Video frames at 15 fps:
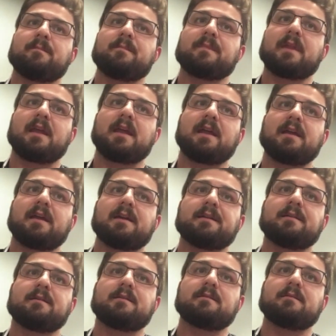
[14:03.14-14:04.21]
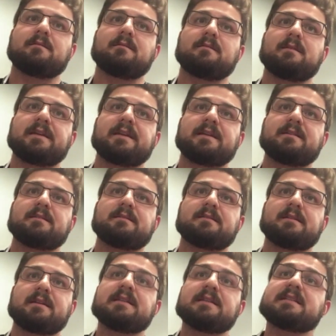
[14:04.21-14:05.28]
And
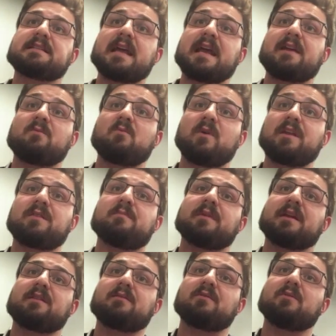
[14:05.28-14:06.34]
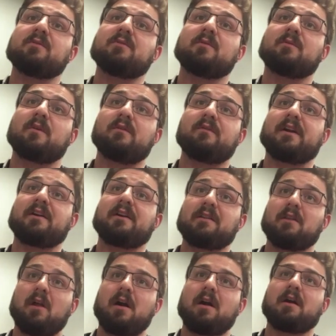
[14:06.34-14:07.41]
he stayed with me through a very
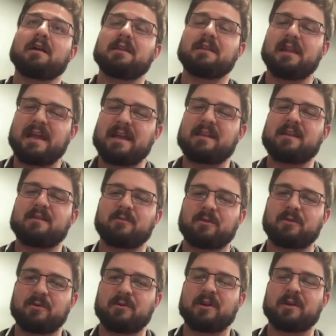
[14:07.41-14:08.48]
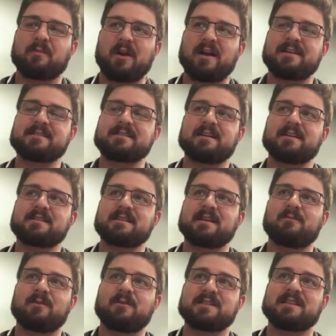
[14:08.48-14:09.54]
long and lengthy recruiting process
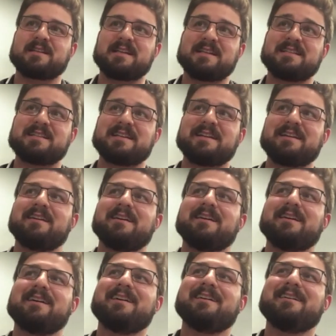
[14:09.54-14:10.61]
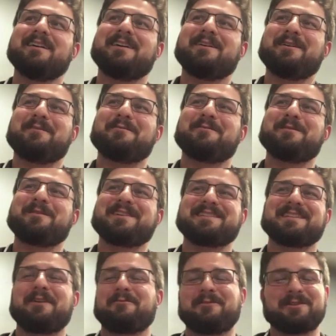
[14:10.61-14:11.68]
that wasn't easy because
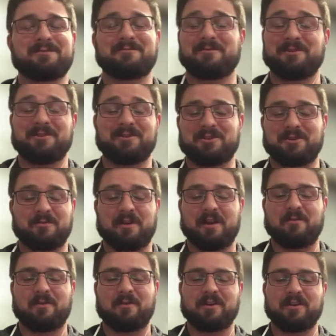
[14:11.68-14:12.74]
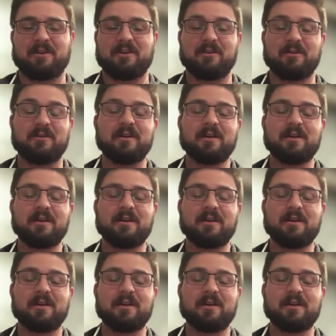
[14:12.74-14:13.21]
I wasn't really sure what I wanted to do.